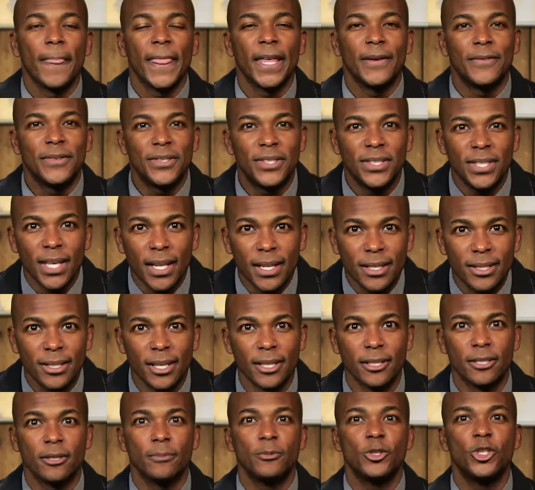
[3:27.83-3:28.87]
if
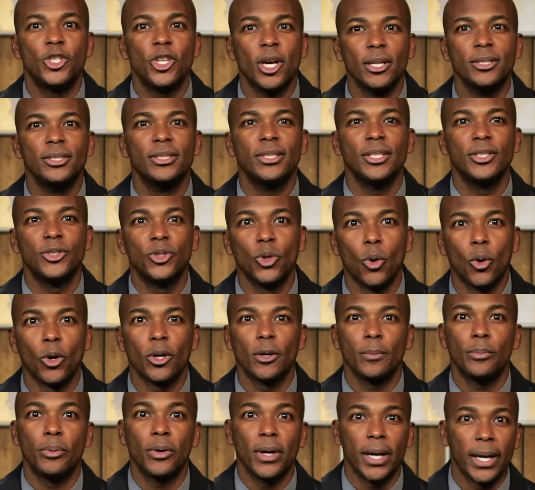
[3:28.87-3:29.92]
cynicism shuts the door
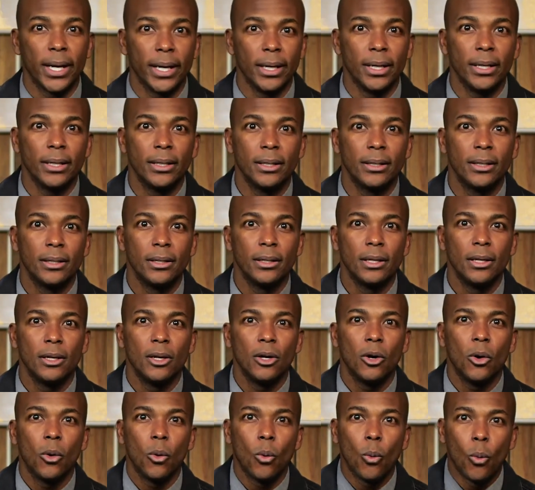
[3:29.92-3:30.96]
to prayer,
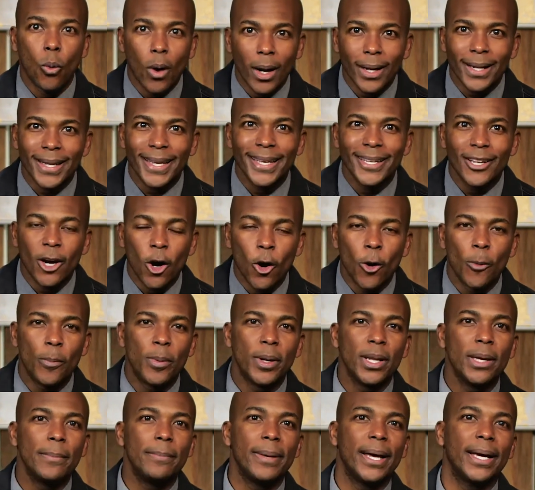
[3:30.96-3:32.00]
what can
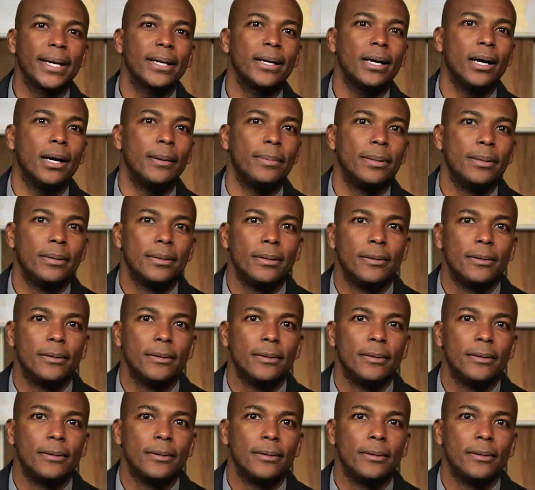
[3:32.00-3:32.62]
open it back up?